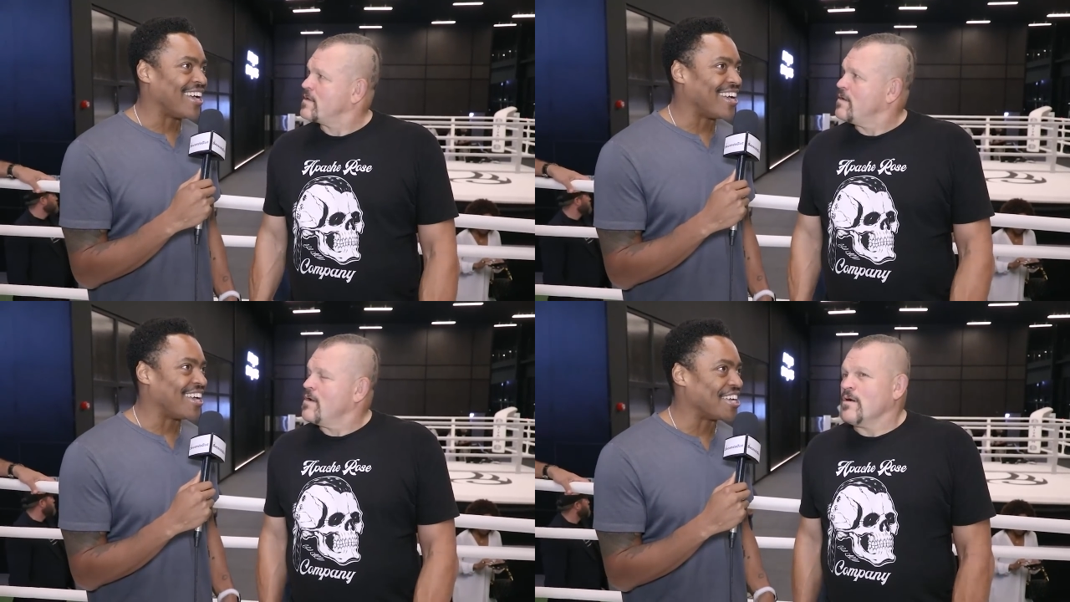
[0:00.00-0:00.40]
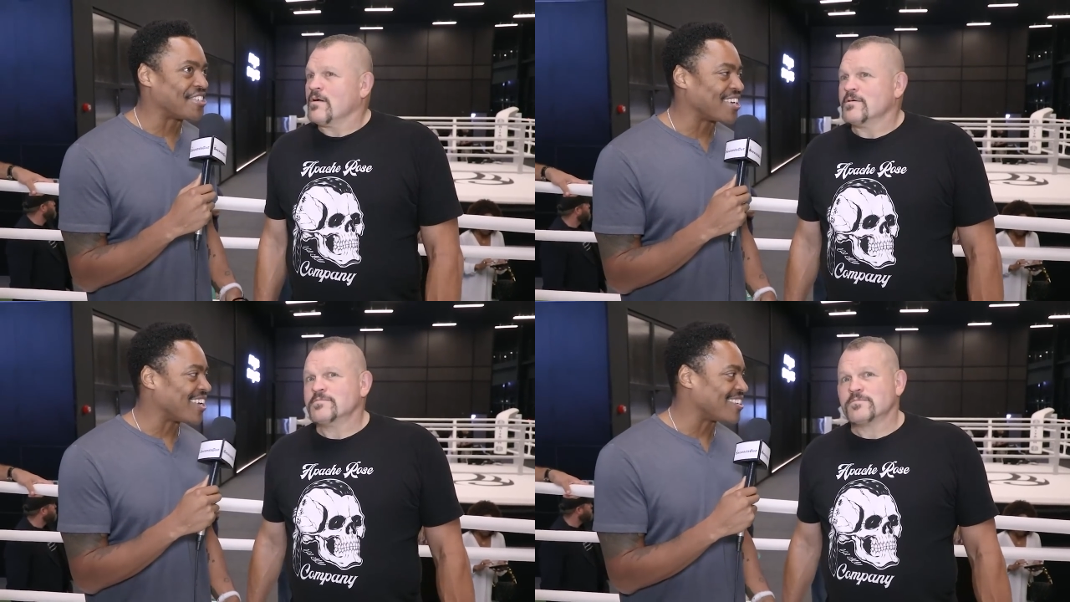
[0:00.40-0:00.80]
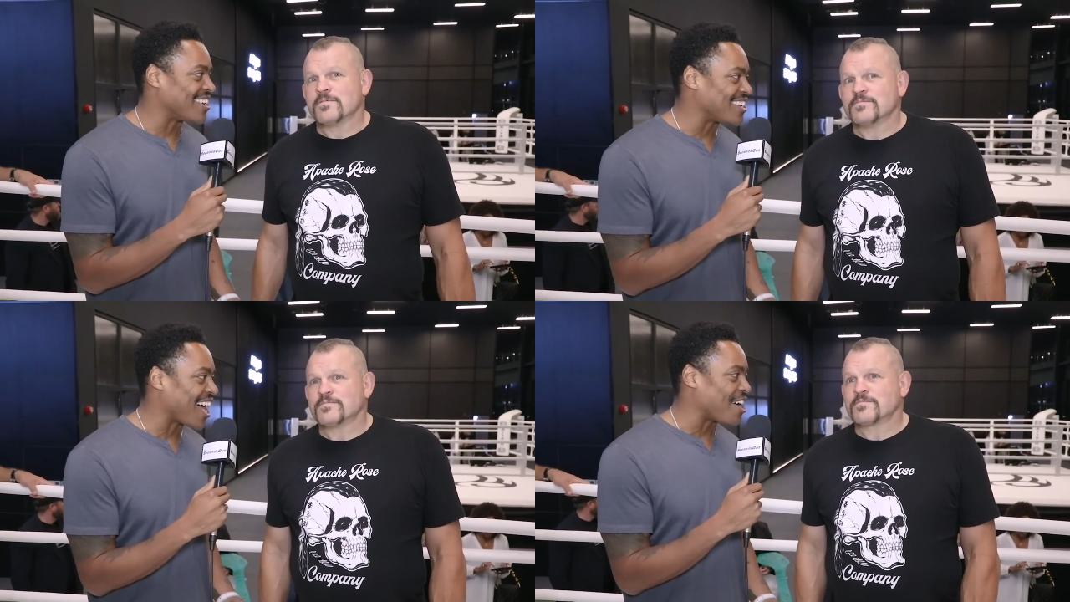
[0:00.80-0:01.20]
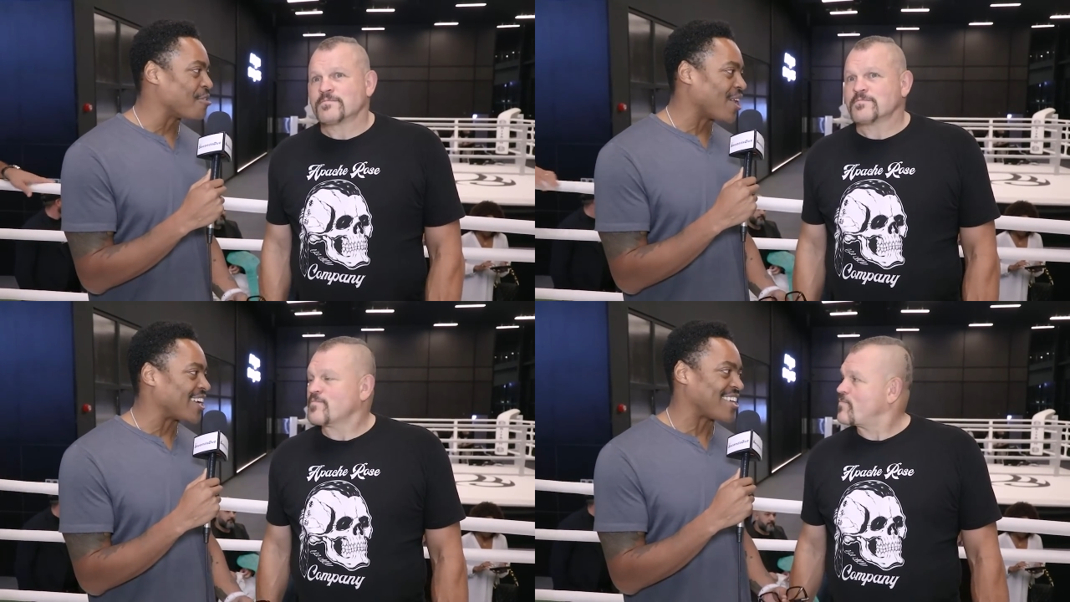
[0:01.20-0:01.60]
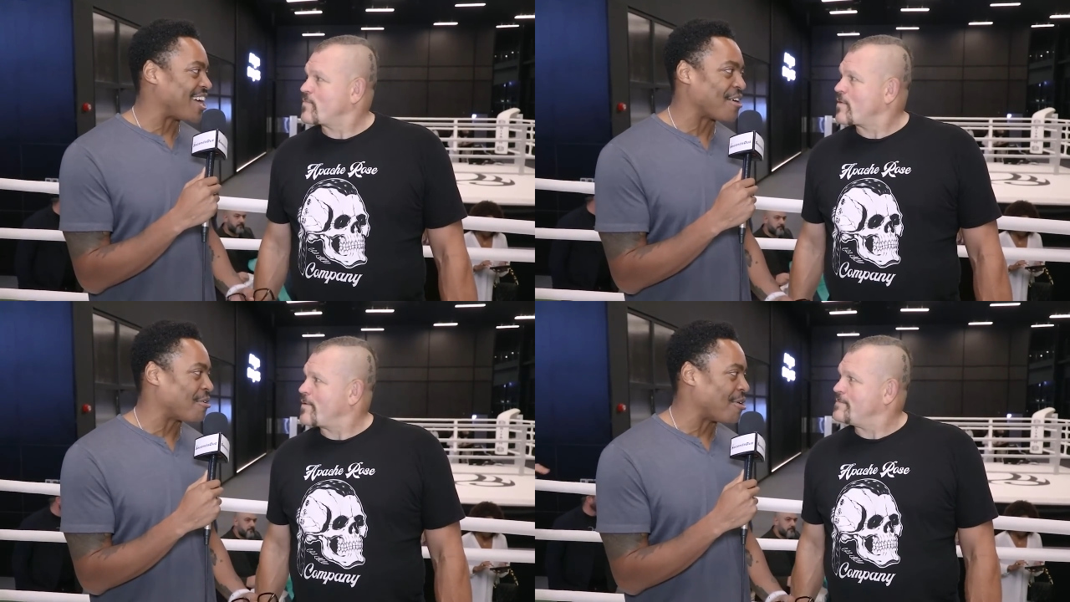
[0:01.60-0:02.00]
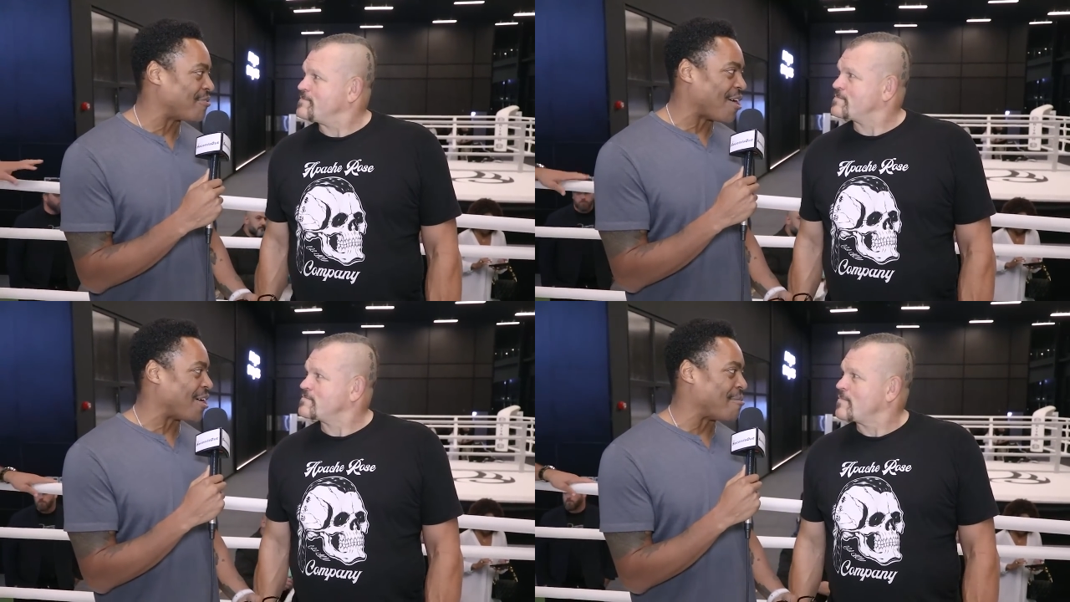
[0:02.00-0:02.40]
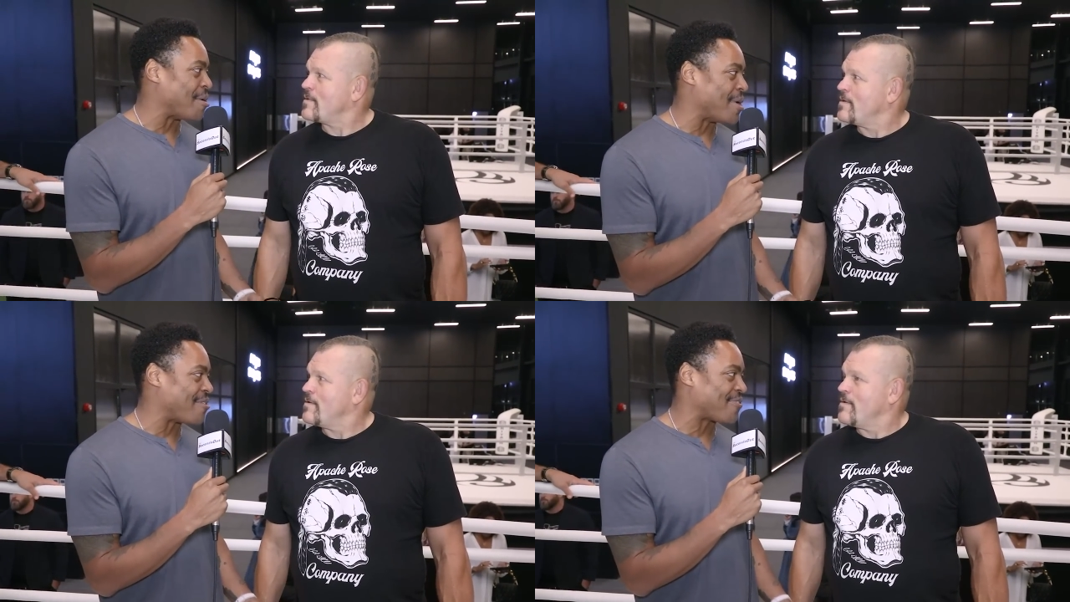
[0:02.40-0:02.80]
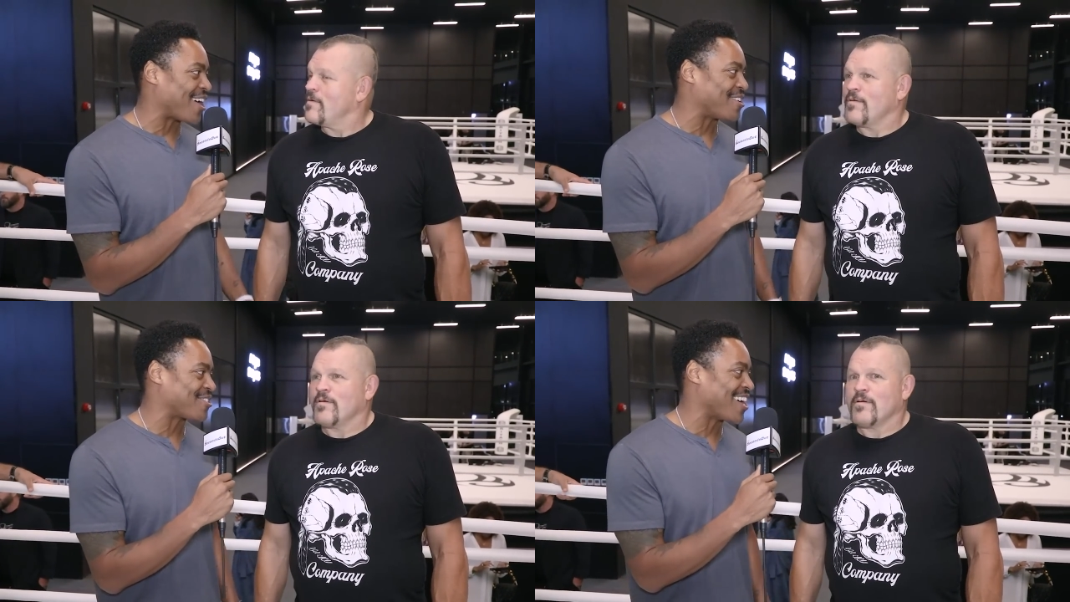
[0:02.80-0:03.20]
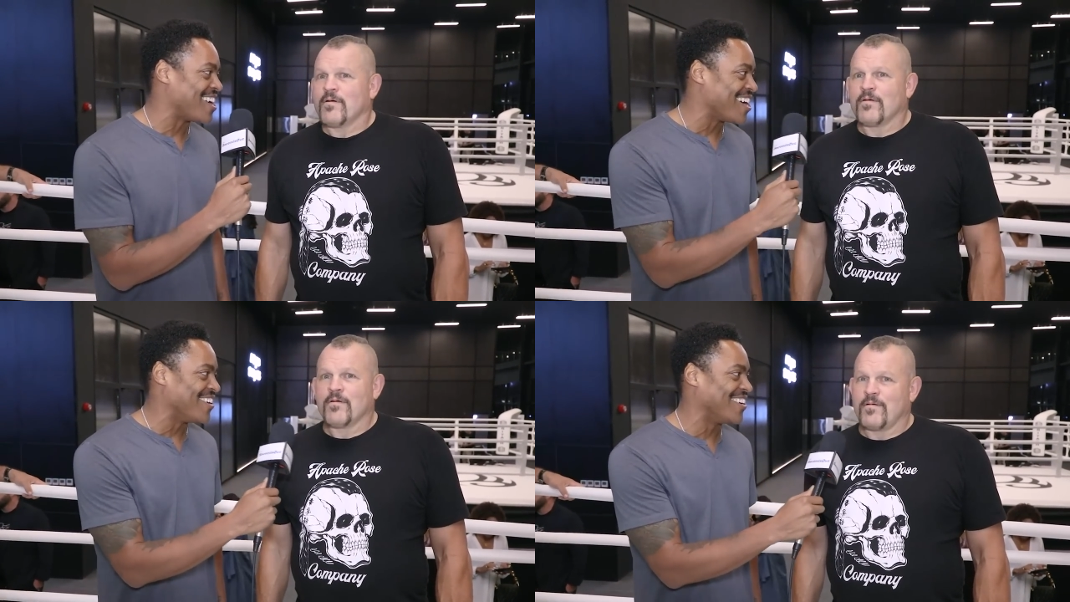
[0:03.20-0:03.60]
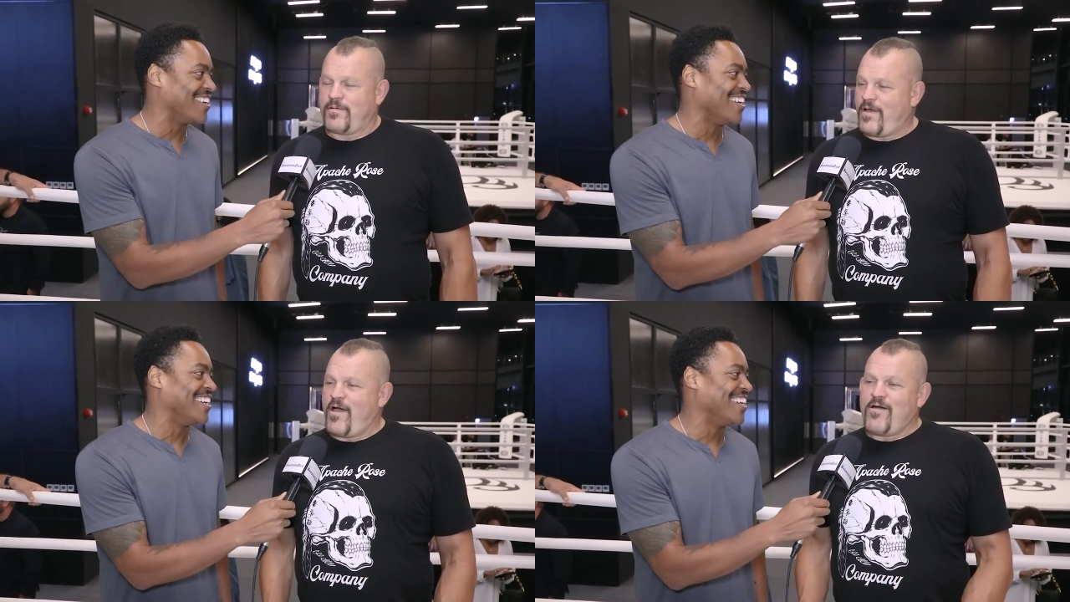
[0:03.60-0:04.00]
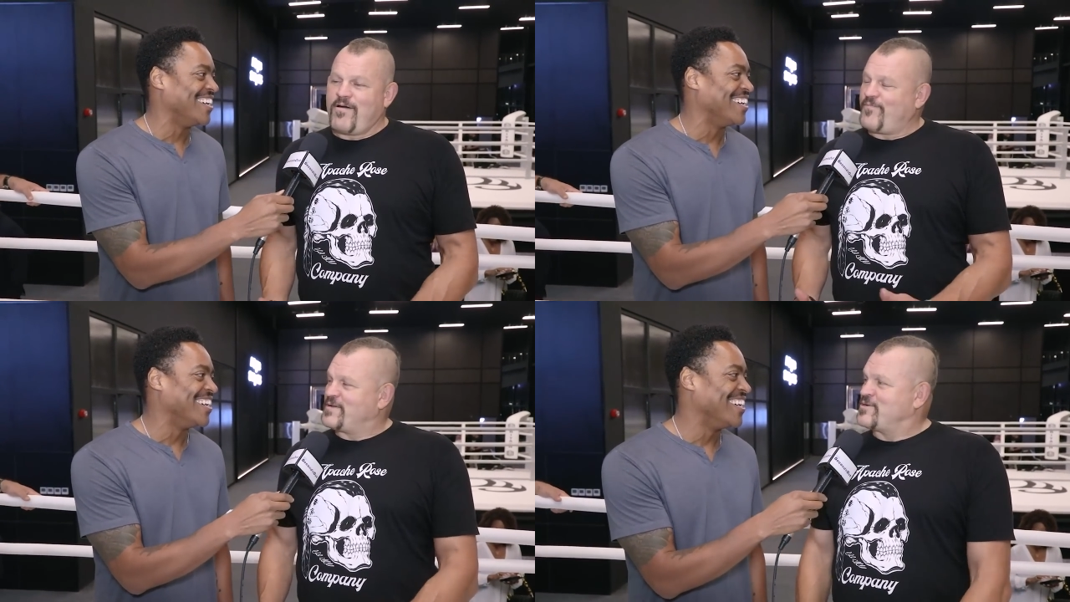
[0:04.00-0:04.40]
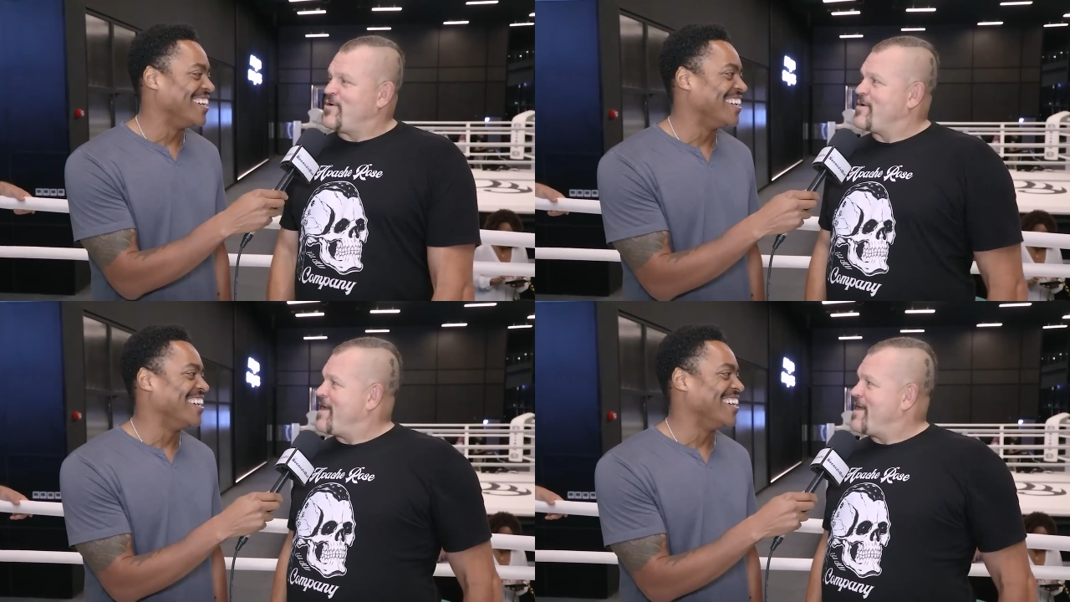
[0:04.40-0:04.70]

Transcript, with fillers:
Speaker 1: is, is Ngannou like the hero of all MMA fighters right now?
Speaker 2: Oh, for sure,